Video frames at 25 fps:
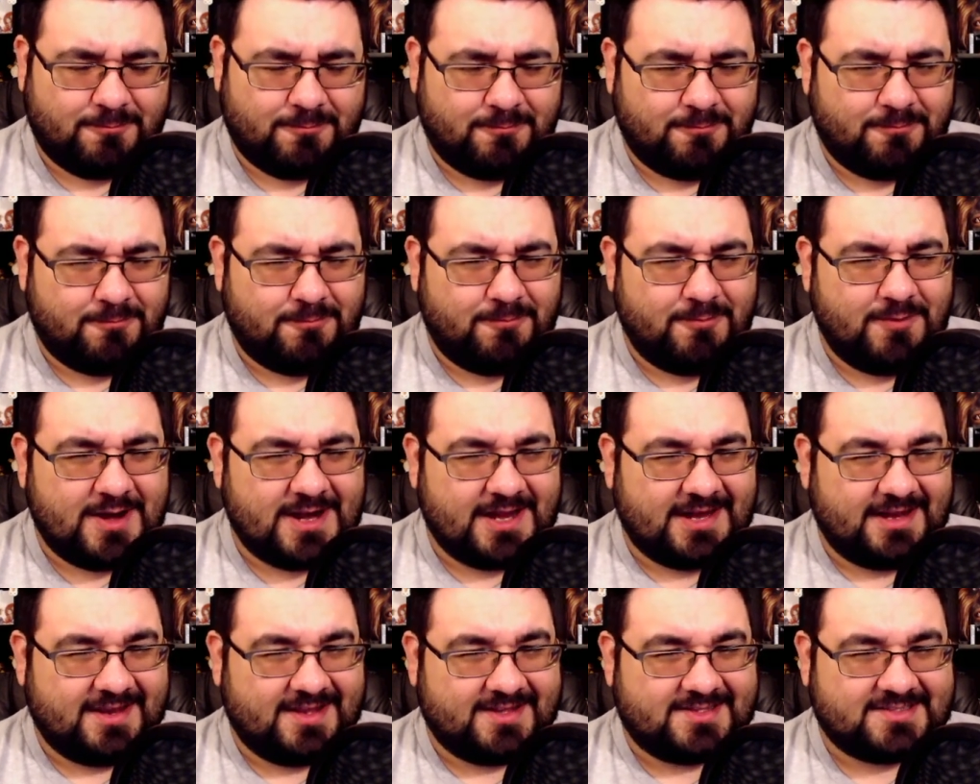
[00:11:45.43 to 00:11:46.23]

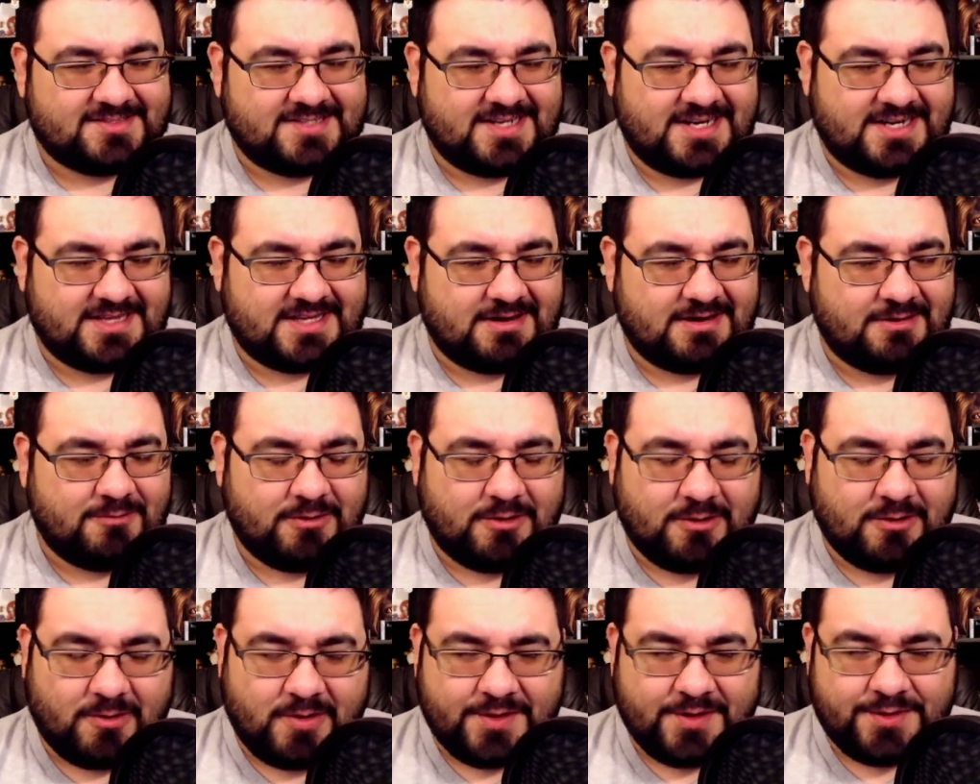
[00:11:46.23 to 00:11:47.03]
unrealistic, they were
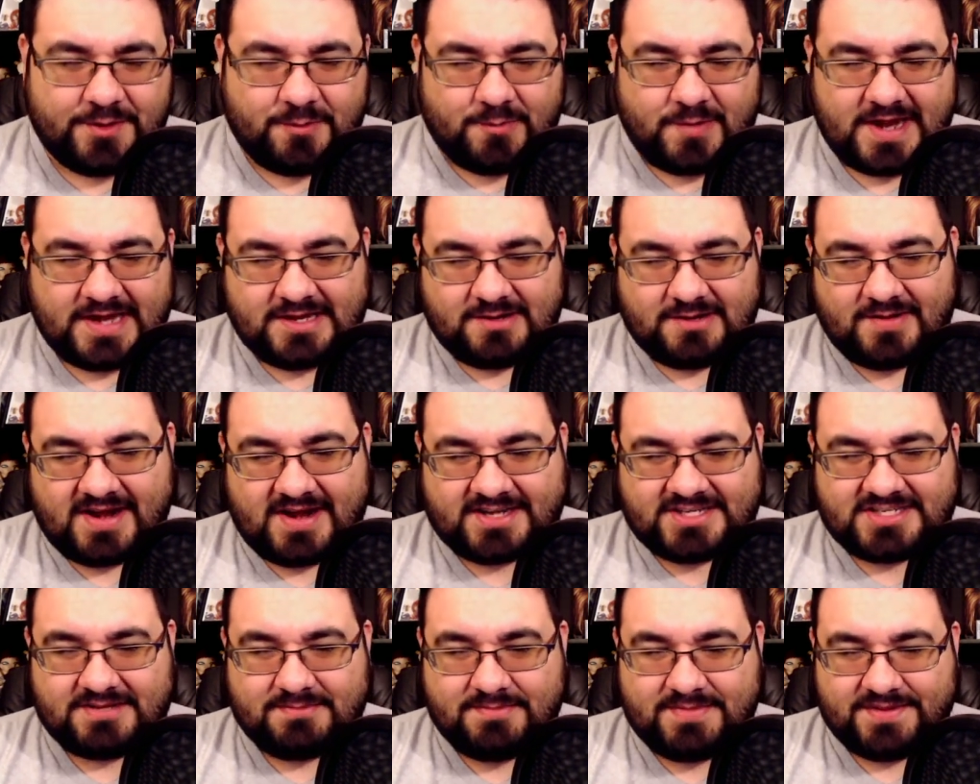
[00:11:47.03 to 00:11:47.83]
going the right
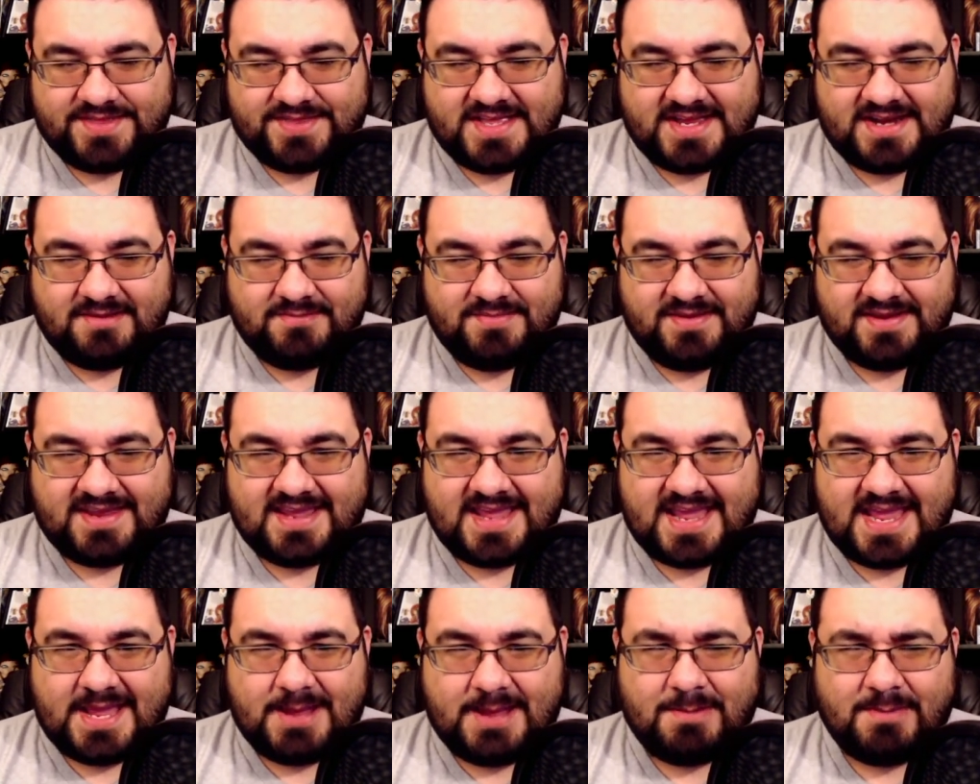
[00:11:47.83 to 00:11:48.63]
direction, but then it
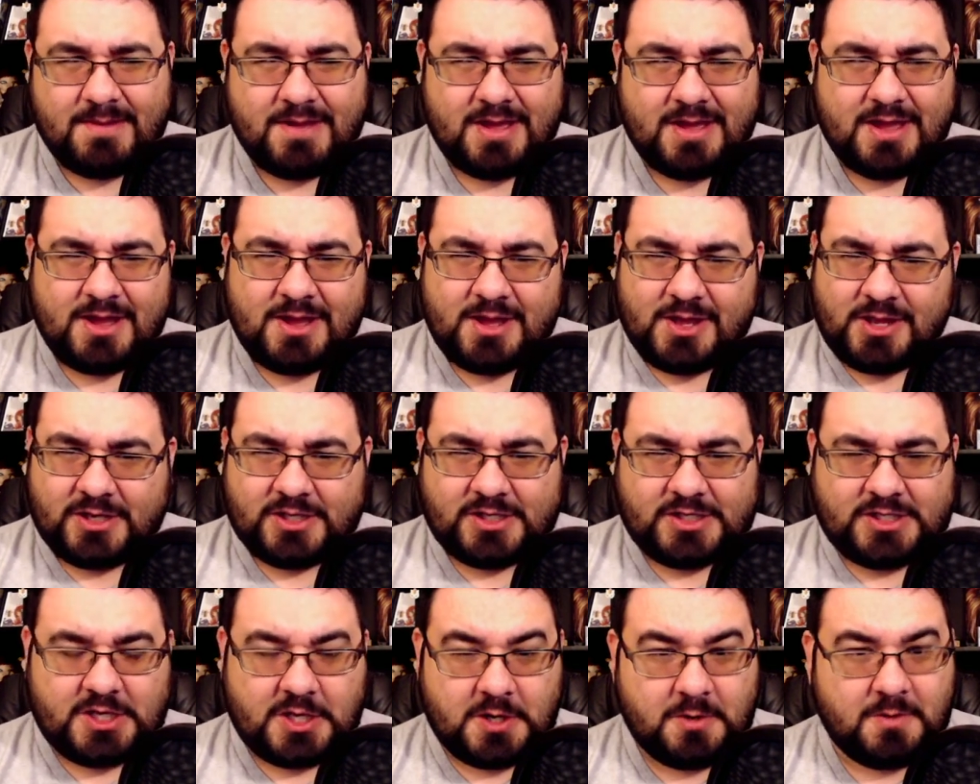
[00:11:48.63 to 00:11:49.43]
became
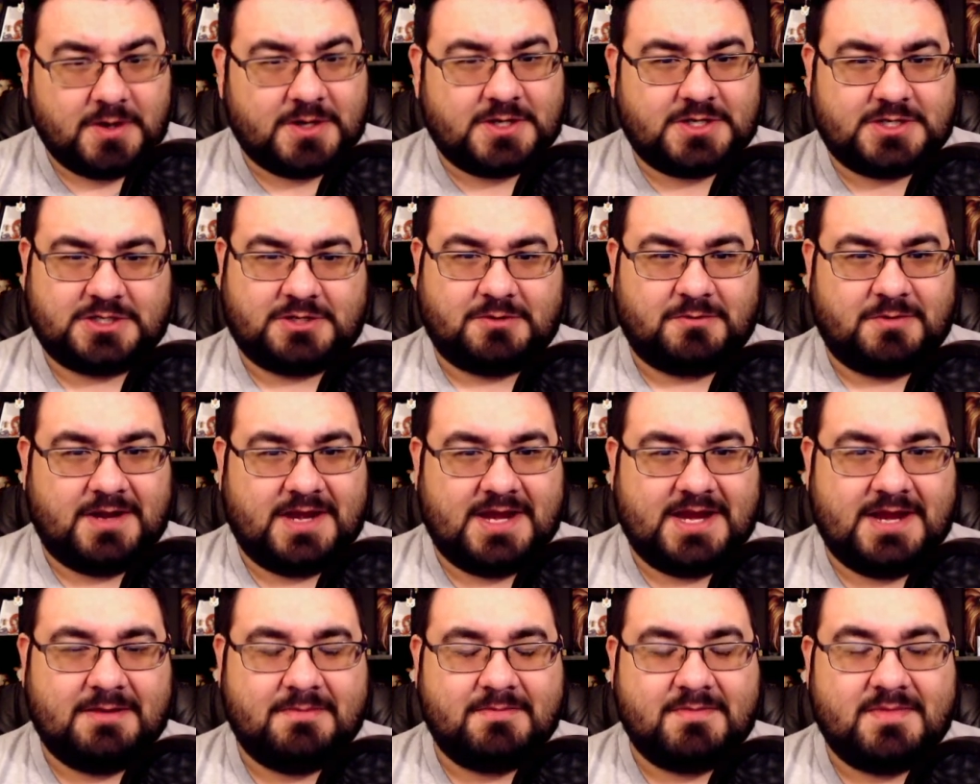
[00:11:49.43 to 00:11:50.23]
too
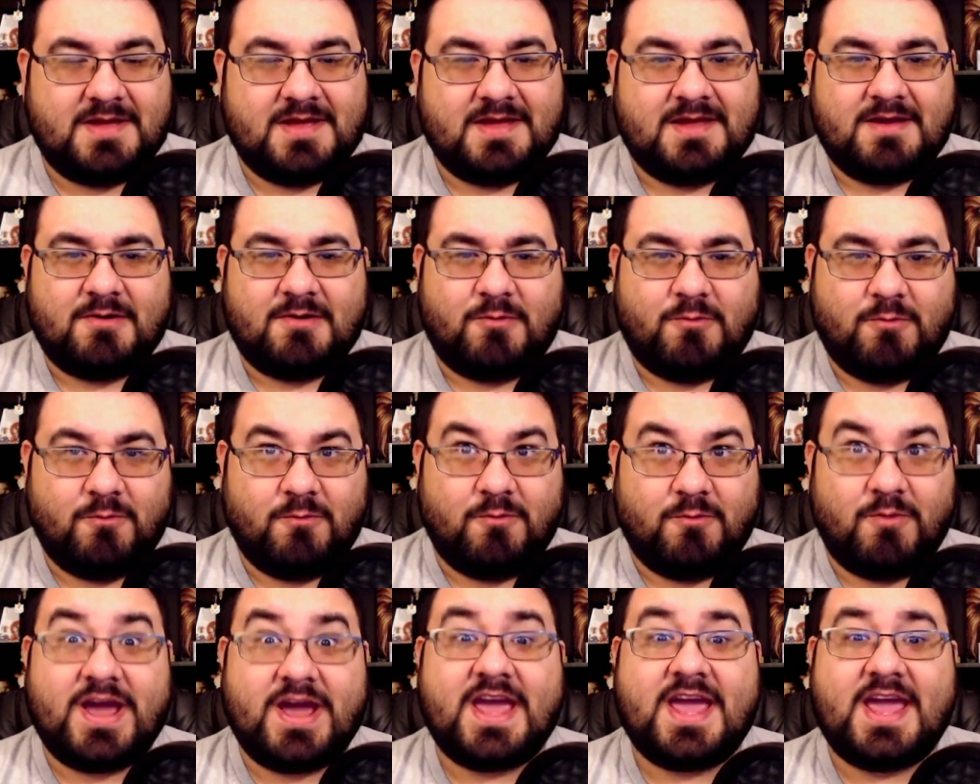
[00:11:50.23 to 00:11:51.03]
extreme,
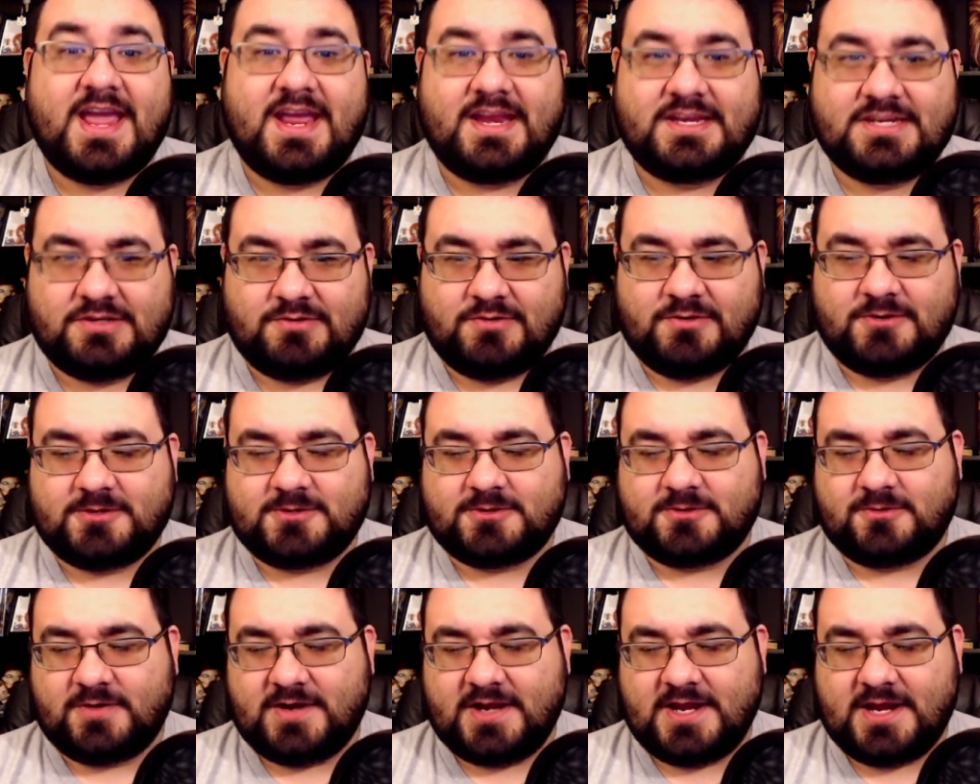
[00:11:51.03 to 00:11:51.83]
way too
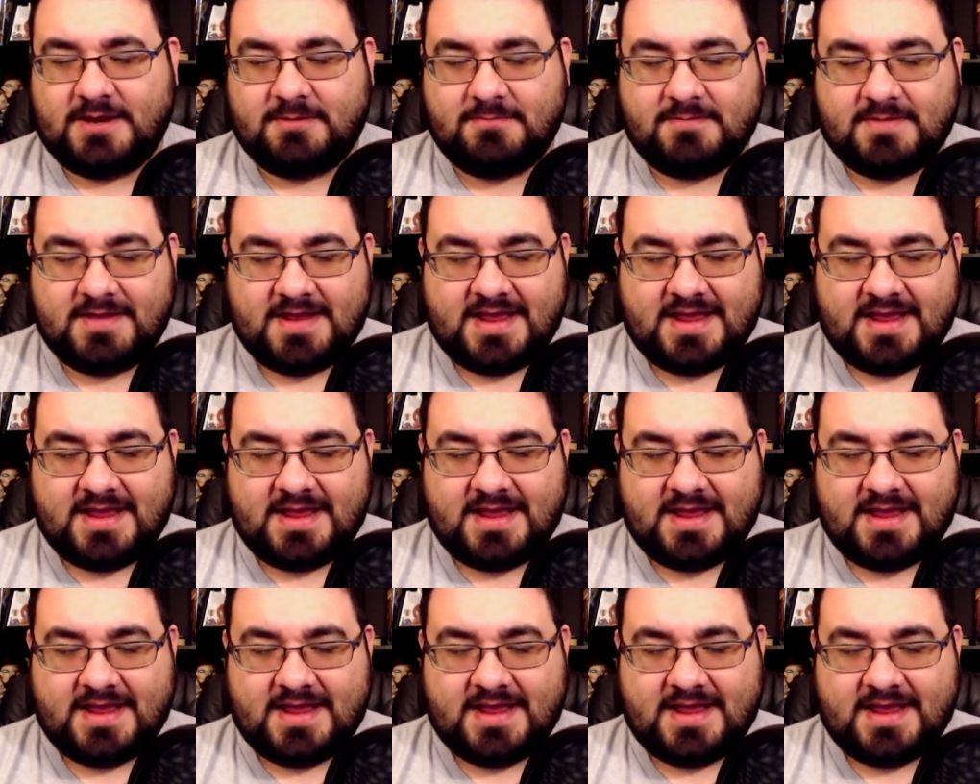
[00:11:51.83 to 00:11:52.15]
extreme,